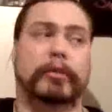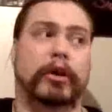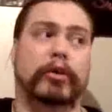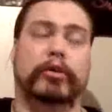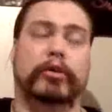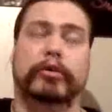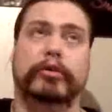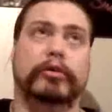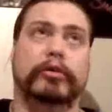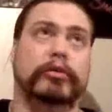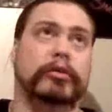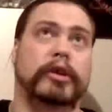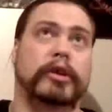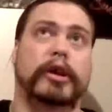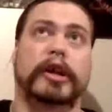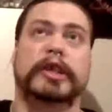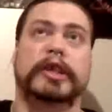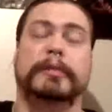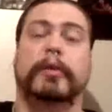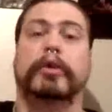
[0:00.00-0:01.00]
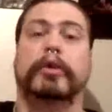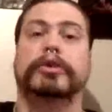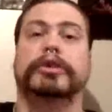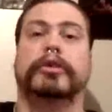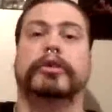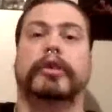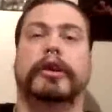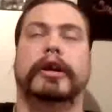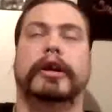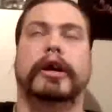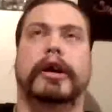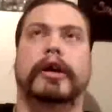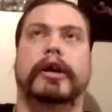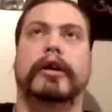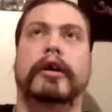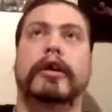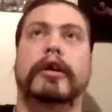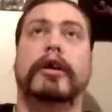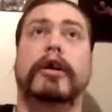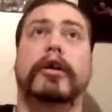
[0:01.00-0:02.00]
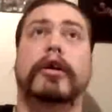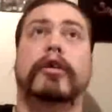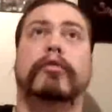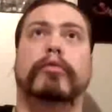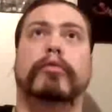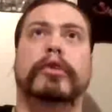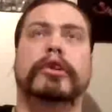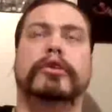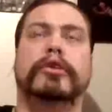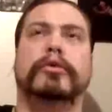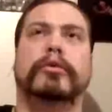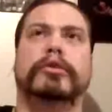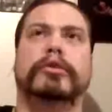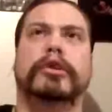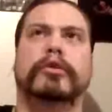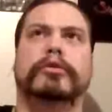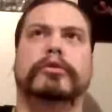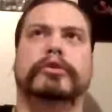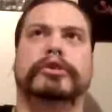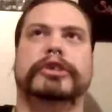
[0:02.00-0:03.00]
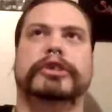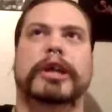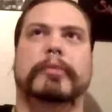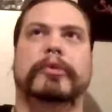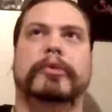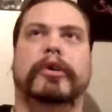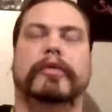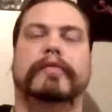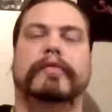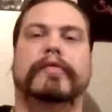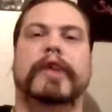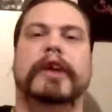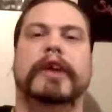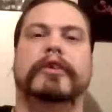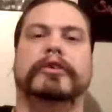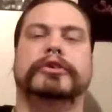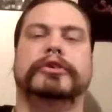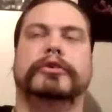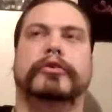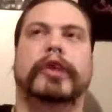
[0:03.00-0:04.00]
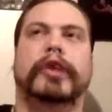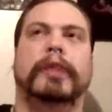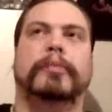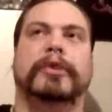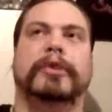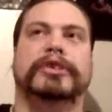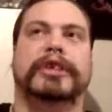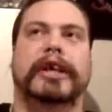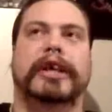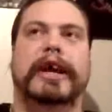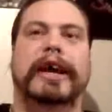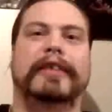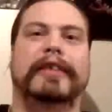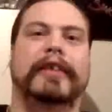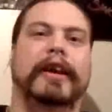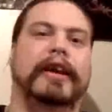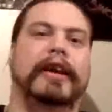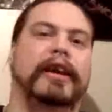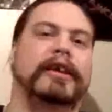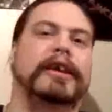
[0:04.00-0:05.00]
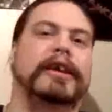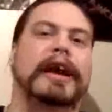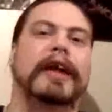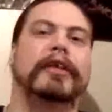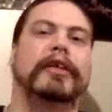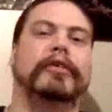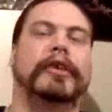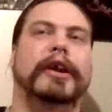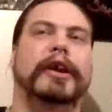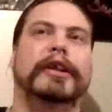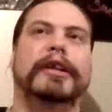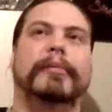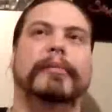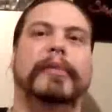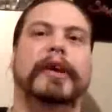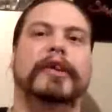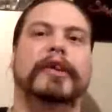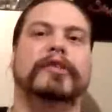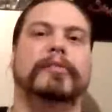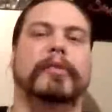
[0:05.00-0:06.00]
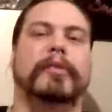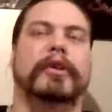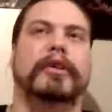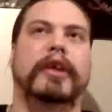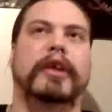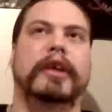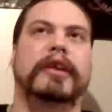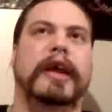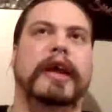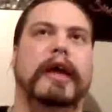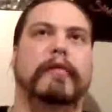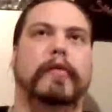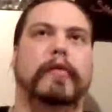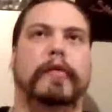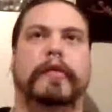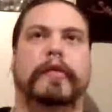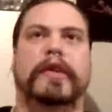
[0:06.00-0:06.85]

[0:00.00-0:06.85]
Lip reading: some local exposure in a really cool local shop called Finders Creepers. It had a gallery in the basement, and they'd have